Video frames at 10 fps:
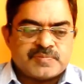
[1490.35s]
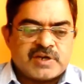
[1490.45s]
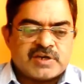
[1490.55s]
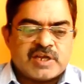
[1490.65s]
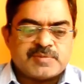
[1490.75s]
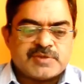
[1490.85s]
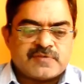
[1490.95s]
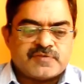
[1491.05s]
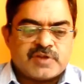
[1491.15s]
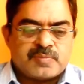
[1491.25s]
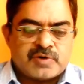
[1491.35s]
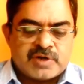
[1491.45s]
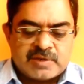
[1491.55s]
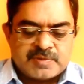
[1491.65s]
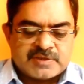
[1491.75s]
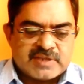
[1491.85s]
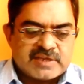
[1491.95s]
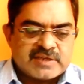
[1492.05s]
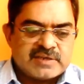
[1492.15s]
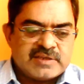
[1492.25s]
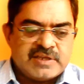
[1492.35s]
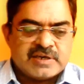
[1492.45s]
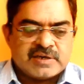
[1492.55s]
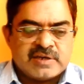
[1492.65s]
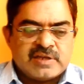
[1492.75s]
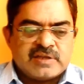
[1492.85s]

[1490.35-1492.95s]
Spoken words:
And types of thermodynamic cycle here,